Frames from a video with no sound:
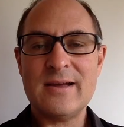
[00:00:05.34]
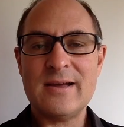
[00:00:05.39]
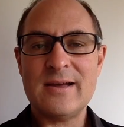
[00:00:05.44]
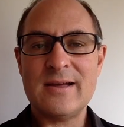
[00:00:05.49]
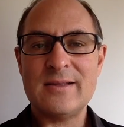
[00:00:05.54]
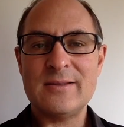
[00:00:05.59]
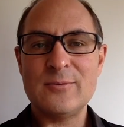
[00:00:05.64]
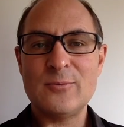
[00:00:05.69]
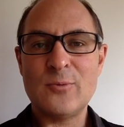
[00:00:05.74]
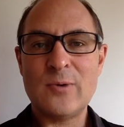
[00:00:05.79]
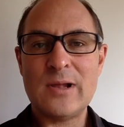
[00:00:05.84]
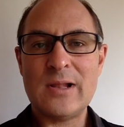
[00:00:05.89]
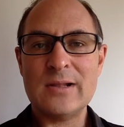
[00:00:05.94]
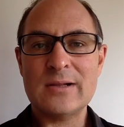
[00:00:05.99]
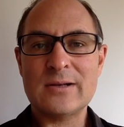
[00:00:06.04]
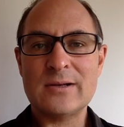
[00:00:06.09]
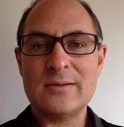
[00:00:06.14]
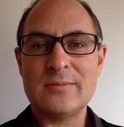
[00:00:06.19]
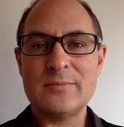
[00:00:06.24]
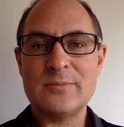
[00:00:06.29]
and
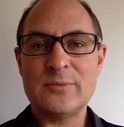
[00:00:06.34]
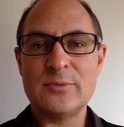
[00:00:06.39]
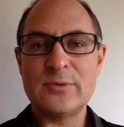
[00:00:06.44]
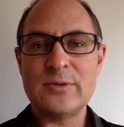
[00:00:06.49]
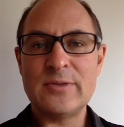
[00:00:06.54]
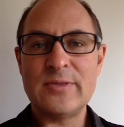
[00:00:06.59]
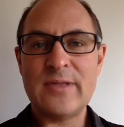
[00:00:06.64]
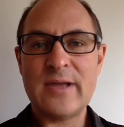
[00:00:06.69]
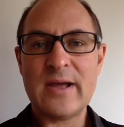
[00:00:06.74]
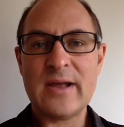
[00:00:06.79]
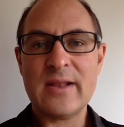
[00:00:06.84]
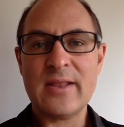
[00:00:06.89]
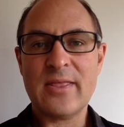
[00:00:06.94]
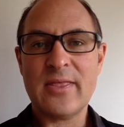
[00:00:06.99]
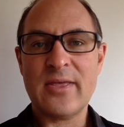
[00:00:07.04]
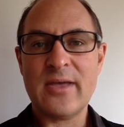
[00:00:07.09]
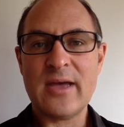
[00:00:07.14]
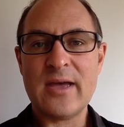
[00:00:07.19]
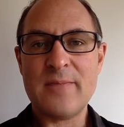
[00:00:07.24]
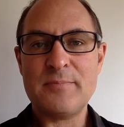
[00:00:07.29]
welcome to the
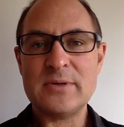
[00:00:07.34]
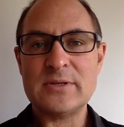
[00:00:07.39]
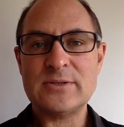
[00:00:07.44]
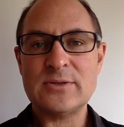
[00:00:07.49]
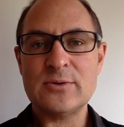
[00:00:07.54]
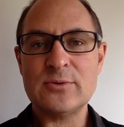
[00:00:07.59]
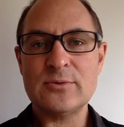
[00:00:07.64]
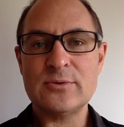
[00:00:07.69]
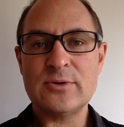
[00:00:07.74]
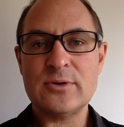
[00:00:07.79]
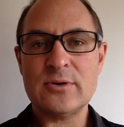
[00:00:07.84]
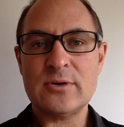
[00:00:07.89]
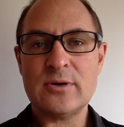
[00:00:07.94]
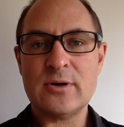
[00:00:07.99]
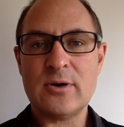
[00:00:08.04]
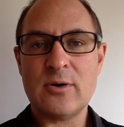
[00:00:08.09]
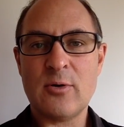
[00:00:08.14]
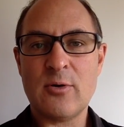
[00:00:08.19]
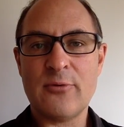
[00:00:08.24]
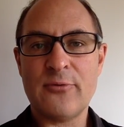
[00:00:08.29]
ninth episode
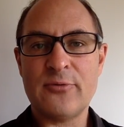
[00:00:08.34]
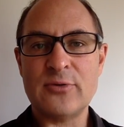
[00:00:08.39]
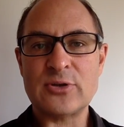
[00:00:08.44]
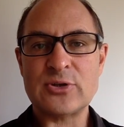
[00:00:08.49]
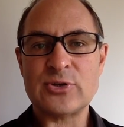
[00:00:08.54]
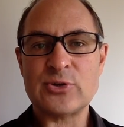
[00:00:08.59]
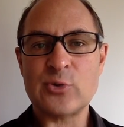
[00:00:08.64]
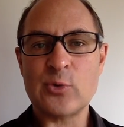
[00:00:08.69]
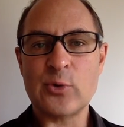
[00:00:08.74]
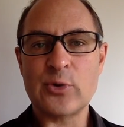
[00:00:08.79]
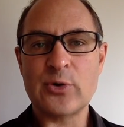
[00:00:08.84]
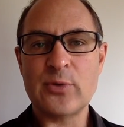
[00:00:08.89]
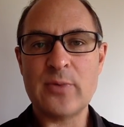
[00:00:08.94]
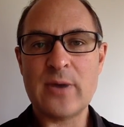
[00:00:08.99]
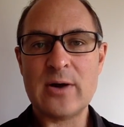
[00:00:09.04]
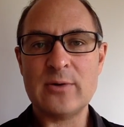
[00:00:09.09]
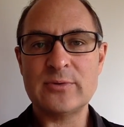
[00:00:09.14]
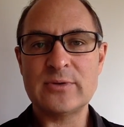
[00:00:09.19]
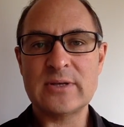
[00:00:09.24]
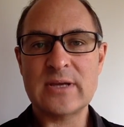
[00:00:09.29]
of Short
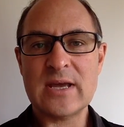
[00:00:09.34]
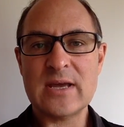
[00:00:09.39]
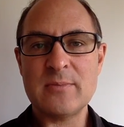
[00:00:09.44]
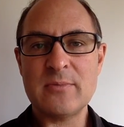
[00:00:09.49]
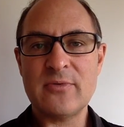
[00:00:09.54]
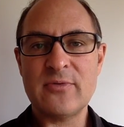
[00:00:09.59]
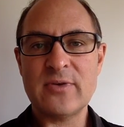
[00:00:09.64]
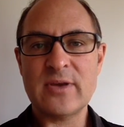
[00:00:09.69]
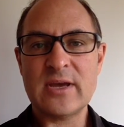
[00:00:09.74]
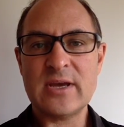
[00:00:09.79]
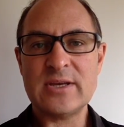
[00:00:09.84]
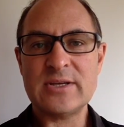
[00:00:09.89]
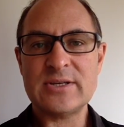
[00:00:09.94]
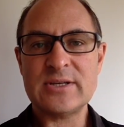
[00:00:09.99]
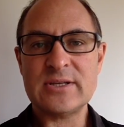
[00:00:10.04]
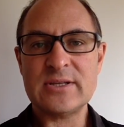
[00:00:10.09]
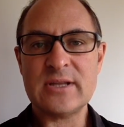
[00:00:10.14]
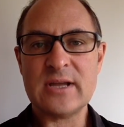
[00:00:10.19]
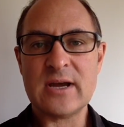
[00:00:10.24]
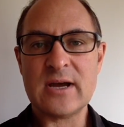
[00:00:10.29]
About
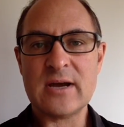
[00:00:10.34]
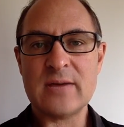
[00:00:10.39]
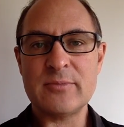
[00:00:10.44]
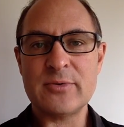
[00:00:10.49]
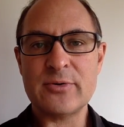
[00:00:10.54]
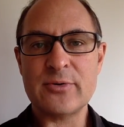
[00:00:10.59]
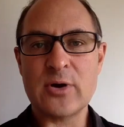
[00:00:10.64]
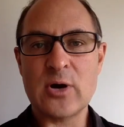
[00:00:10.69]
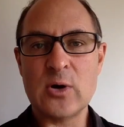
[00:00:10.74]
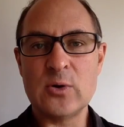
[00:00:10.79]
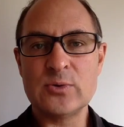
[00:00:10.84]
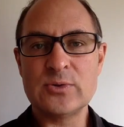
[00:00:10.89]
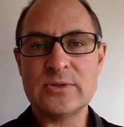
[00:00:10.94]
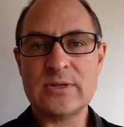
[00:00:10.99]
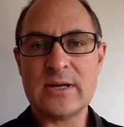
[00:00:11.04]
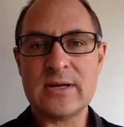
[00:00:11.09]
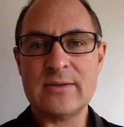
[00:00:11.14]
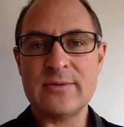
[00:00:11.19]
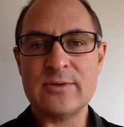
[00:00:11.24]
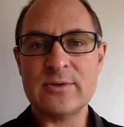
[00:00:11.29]
Gamification. I'm your host
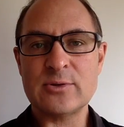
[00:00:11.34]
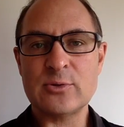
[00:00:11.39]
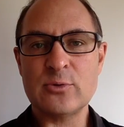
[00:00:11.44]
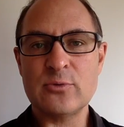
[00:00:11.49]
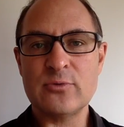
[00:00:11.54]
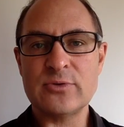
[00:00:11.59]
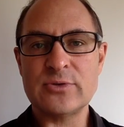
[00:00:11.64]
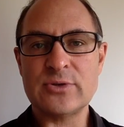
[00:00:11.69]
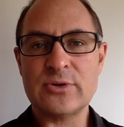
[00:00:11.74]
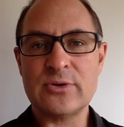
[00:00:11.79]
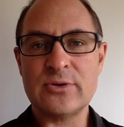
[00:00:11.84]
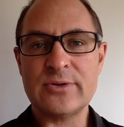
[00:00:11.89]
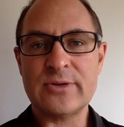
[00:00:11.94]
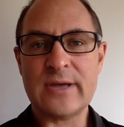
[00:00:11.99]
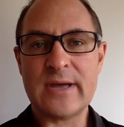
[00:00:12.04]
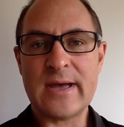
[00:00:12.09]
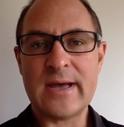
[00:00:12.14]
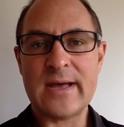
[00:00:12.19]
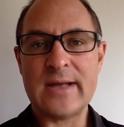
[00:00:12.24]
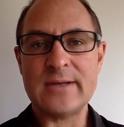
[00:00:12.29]
Anders Tuesson,
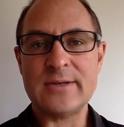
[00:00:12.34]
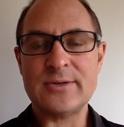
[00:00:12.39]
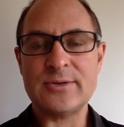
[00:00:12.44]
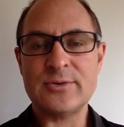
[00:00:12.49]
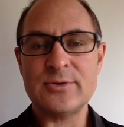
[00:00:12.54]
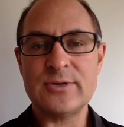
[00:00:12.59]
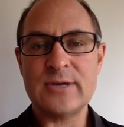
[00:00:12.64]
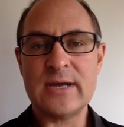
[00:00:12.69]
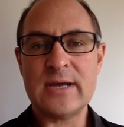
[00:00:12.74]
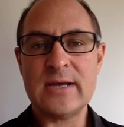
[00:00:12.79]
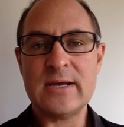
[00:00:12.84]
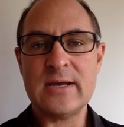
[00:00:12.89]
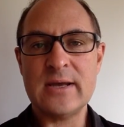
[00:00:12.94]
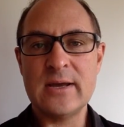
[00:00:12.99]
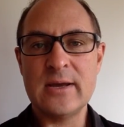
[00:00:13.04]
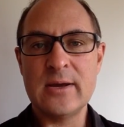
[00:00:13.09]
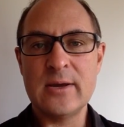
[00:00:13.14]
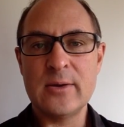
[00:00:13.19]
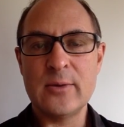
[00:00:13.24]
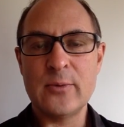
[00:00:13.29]
and today
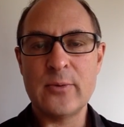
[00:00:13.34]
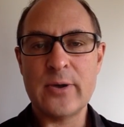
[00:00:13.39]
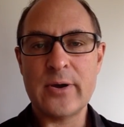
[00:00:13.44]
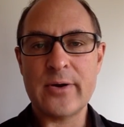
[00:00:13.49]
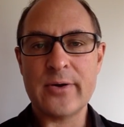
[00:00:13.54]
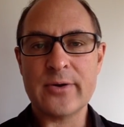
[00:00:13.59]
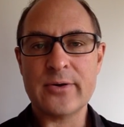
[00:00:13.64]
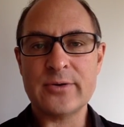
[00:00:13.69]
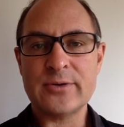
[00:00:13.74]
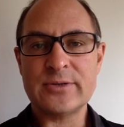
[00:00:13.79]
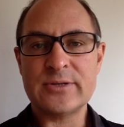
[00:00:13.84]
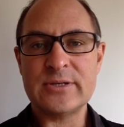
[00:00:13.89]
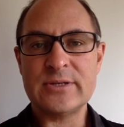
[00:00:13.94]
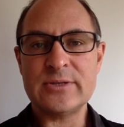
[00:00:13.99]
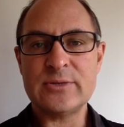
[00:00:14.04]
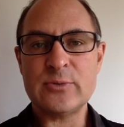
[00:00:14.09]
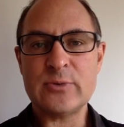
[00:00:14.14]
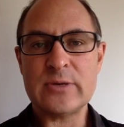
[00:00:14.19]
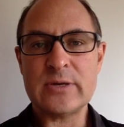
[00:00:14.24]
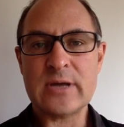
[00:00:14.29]
we are
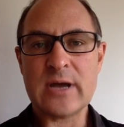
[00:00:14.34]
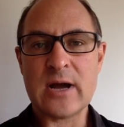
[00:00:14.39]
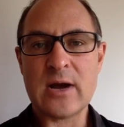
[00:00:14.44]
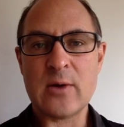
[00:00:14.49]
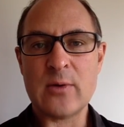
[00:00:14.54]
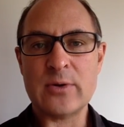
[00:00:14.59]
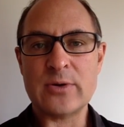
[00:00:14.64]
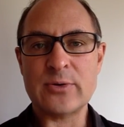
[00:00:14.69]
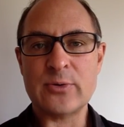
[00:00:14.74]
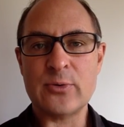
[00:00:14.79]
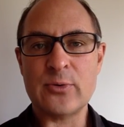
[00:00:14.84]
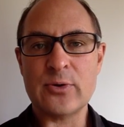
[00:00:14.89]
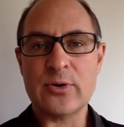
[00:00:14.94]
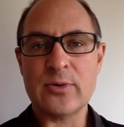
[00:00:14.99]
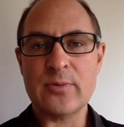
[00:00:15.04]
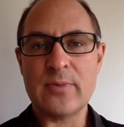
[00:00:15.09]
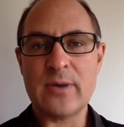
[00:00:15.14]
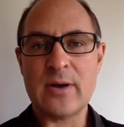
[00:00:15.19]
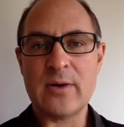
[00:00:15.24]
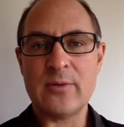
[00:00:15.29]
continuing our talk
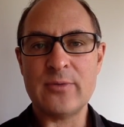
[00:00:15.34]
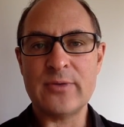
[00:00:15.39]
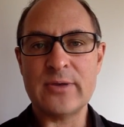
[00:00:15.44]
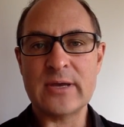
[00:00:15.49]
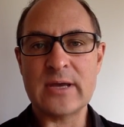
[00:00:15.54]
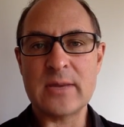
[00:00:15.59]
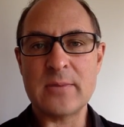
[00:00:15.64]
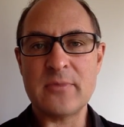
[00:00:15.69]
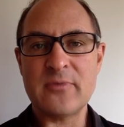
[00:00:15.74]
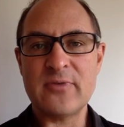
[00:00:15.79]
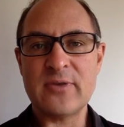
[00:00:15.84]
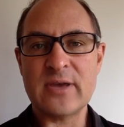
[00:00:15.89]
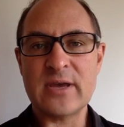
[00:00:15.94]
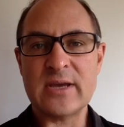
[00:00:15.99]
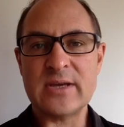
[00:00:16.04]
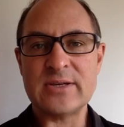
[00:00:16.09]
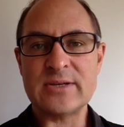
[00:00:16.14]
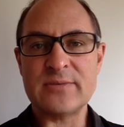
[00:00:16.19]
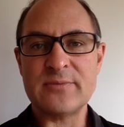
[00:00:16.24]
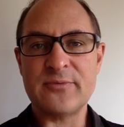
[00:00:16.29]
about the
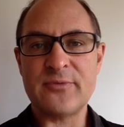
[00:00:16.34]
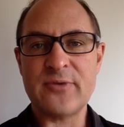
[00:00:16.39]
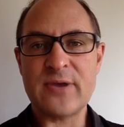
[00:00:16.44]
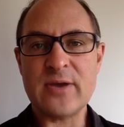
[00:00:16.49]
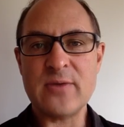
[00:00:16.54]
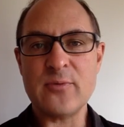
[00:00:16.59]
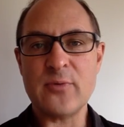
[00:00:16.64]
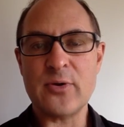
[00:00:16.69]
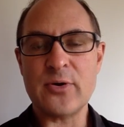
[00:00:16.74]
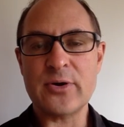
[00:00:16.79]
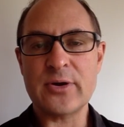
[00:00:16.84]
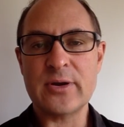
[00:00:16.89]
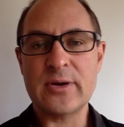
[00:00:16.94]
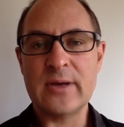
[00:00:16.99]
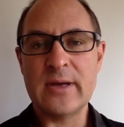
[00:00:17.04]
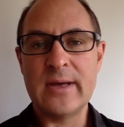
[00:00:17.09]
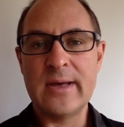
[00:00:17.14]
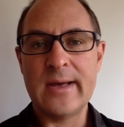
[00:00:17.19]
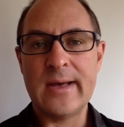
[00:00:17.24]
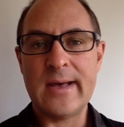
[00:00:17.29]
Gamification Framework.
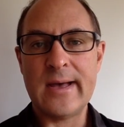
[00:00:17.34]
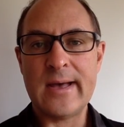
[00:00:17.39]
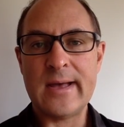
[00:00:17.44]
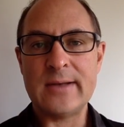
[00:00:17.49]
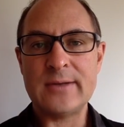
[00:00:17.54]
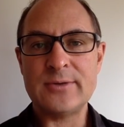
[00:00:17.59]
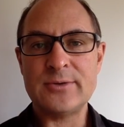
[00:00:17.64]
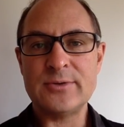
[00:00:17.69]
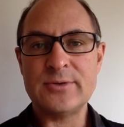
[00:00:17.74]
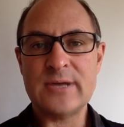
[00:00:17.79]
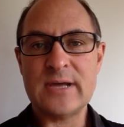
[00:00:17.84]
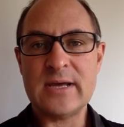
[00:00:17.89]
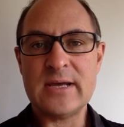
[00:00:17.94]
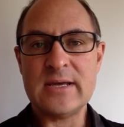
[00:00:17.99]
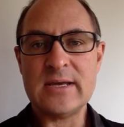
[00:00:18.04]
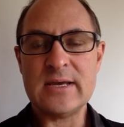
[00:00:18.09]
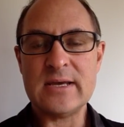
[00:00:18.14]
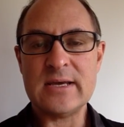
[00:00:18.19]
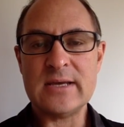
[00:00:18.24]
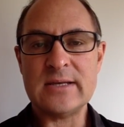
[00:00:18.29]
And
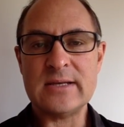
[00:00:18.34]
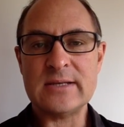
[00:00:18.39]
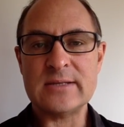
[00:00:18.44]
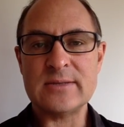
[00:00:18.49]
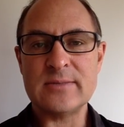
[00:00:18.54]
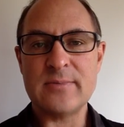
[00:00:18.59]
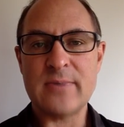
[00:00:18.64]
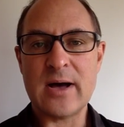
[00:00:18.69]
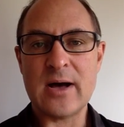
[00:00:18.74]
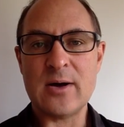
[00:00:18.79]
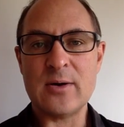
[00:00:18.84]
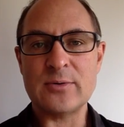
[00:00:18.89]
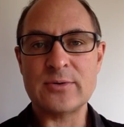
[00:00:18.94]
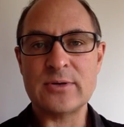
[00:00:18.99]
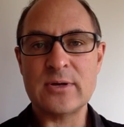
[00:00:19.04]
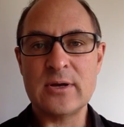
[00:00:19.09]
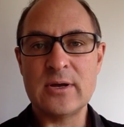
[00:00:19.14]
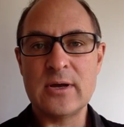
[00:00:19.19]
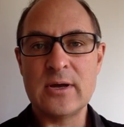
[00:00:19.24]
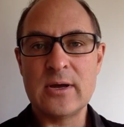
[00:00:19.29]
today it is about
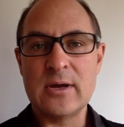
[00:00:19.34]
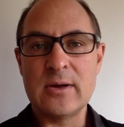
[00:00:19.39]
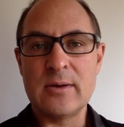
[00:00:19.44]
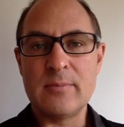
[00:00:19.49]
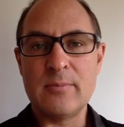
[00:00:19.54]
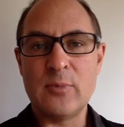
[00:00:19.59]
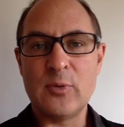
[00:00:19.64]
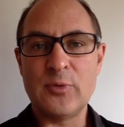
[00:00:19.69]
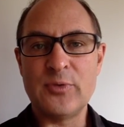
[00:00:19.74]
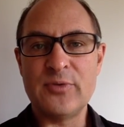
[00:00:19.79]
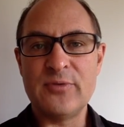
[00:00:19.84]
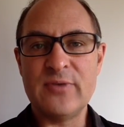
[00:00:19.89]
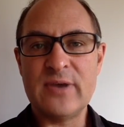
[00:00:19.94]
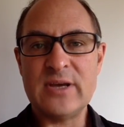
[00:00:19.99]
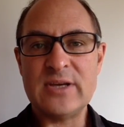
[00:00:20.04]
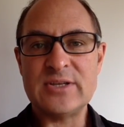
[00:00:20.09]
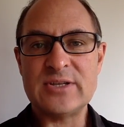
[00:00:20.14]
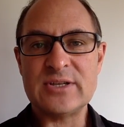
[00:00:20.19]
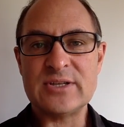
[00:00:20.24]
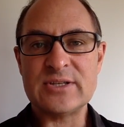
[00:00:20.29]

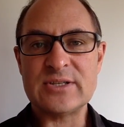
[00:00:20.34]
motivation